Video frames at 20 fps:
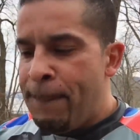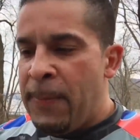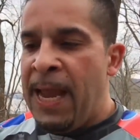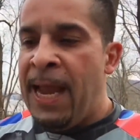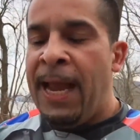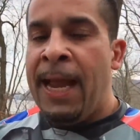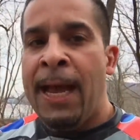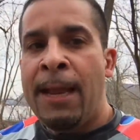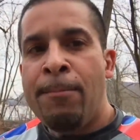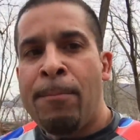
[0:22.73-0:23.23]

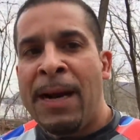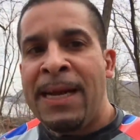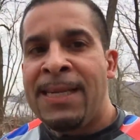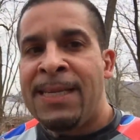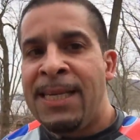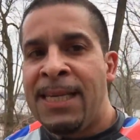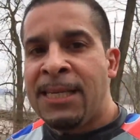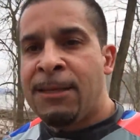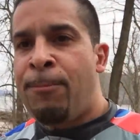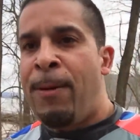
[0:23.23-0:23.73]
And my
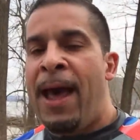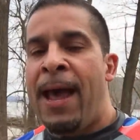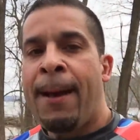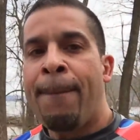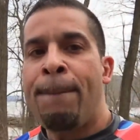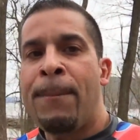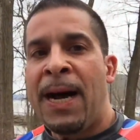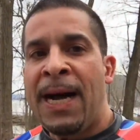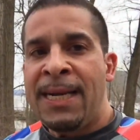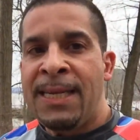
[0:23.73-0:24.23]
six-pack
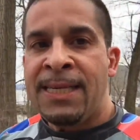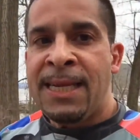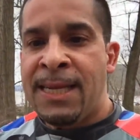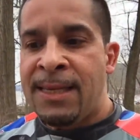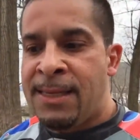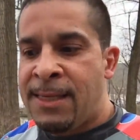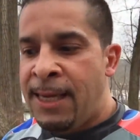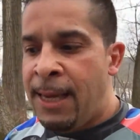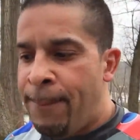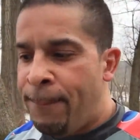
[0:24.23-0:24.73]
mindset
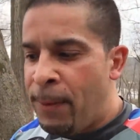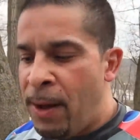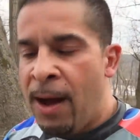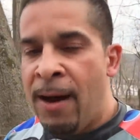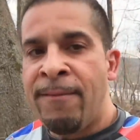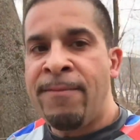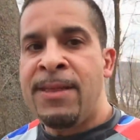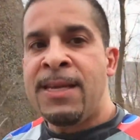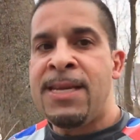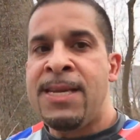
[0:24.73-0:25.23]
tip
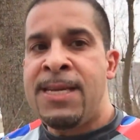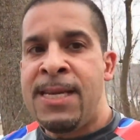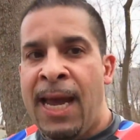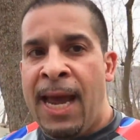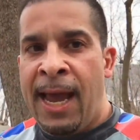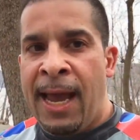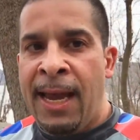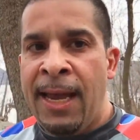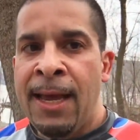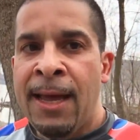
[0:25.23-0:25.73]
of the
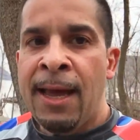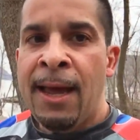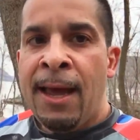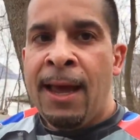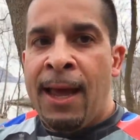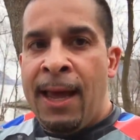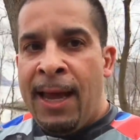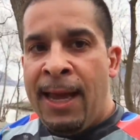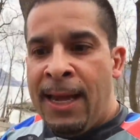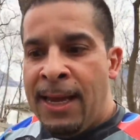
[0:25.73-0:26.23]
day
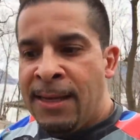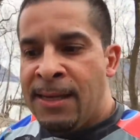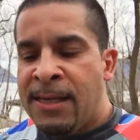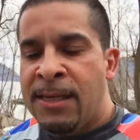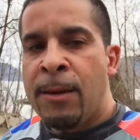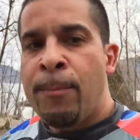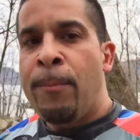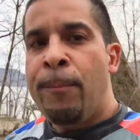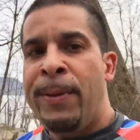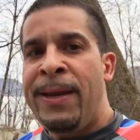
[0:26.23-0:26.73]

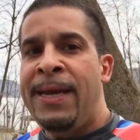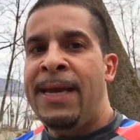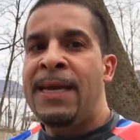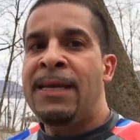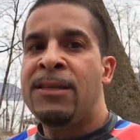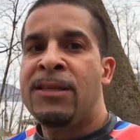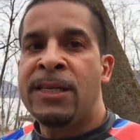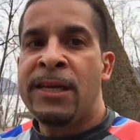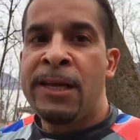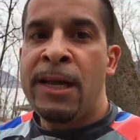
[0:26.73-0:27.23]
is
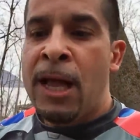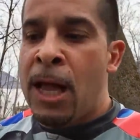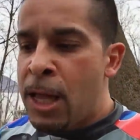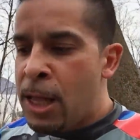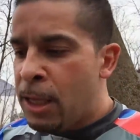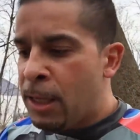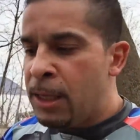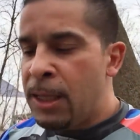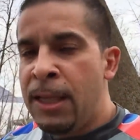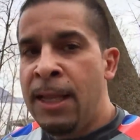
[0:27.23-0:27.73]
begin to
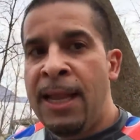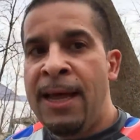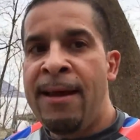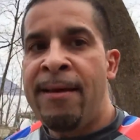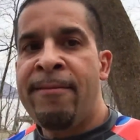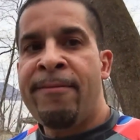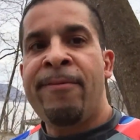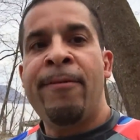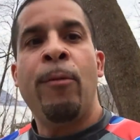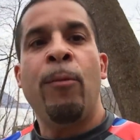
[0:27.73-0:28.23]

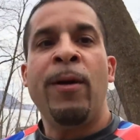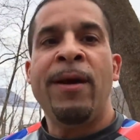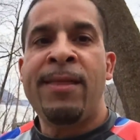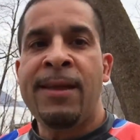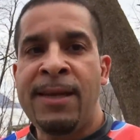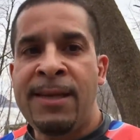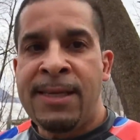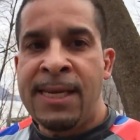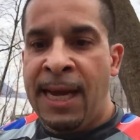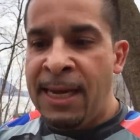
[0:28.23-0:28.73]
live with
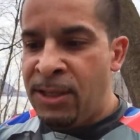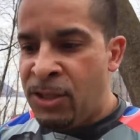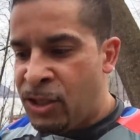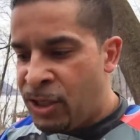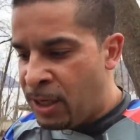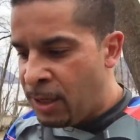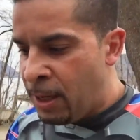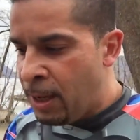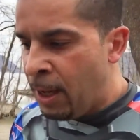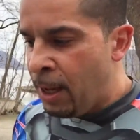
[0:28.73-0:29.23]

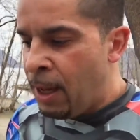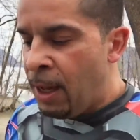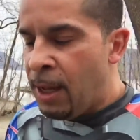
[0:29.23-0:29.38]
intention.